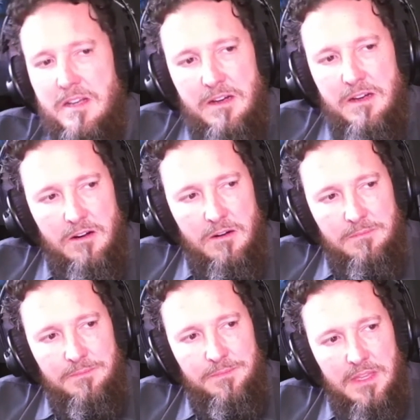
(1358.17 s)

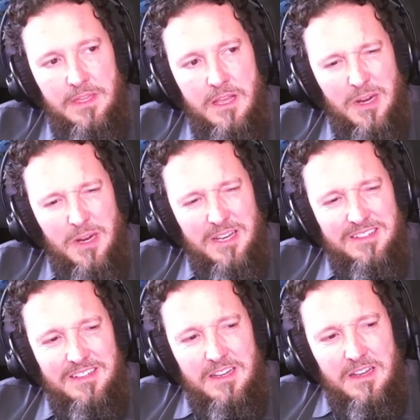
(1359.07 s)

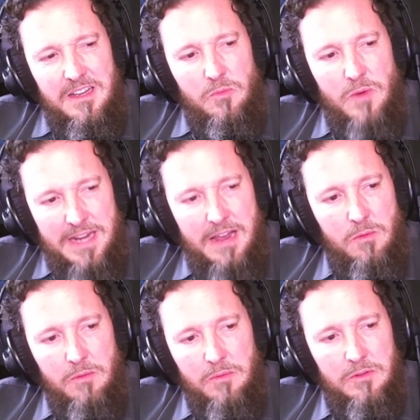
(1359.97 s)
But right now
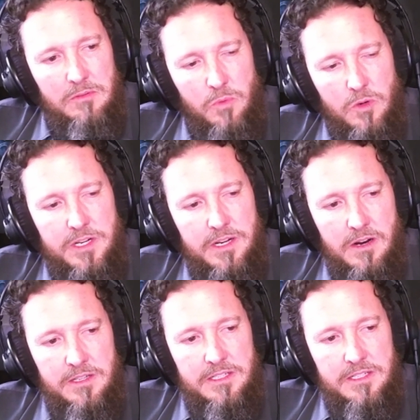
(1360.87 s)
what we're working
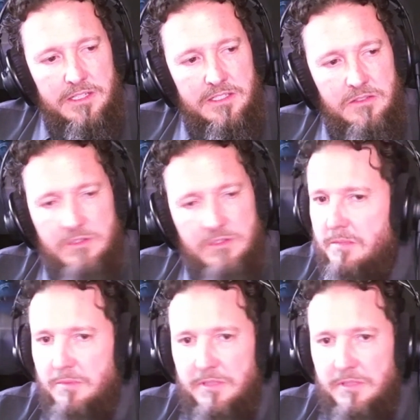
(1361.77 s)
on is
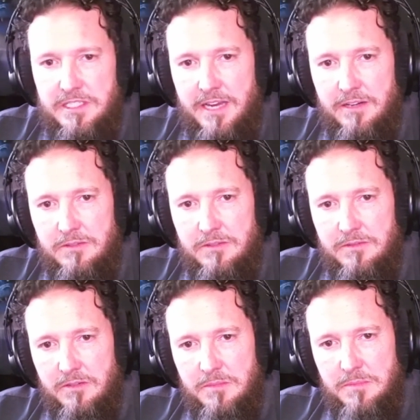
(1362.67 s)
simply scale,
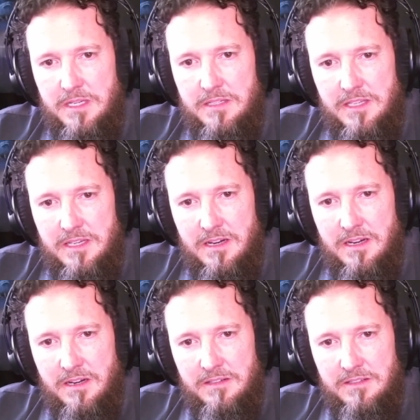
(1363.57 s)
to be
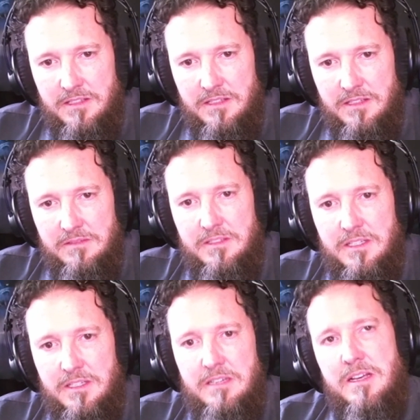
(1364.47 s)

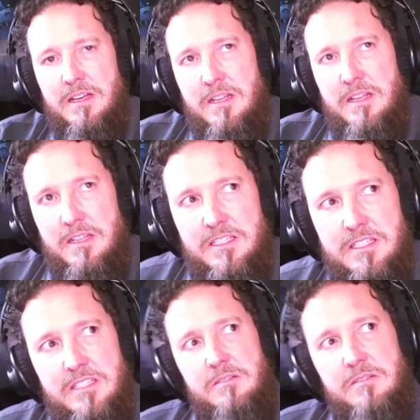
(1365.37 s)
the
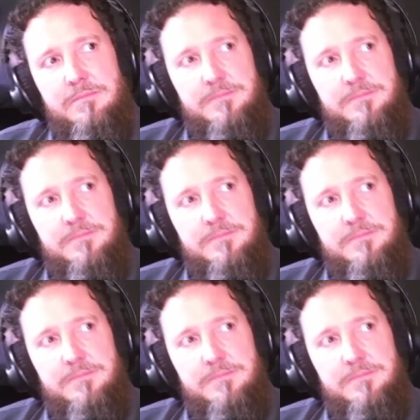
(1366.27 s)
system